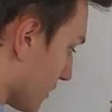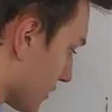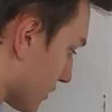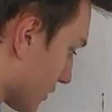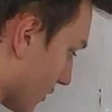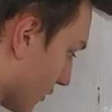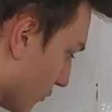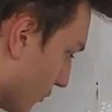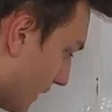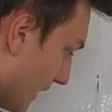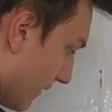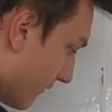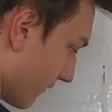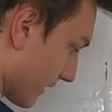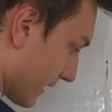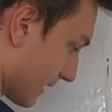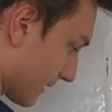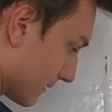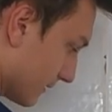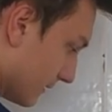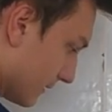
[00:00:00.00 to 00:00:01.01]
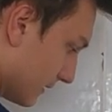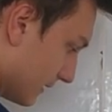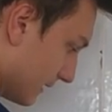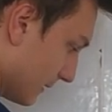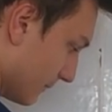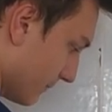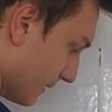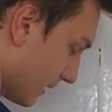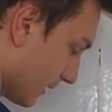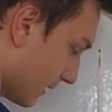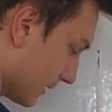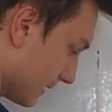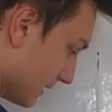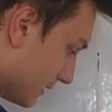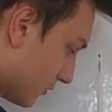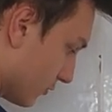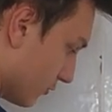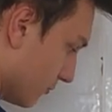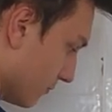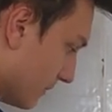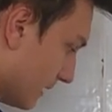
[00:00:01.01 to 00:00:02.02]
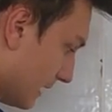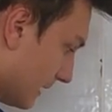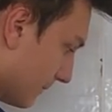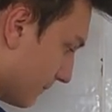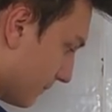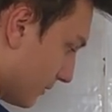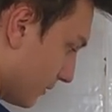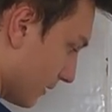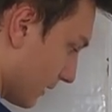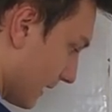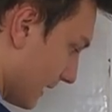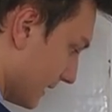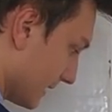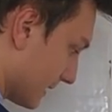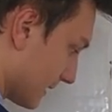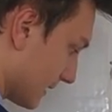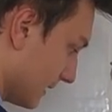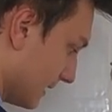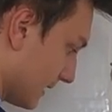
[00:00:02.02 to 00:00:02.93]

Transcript: So we have the ability to manipulate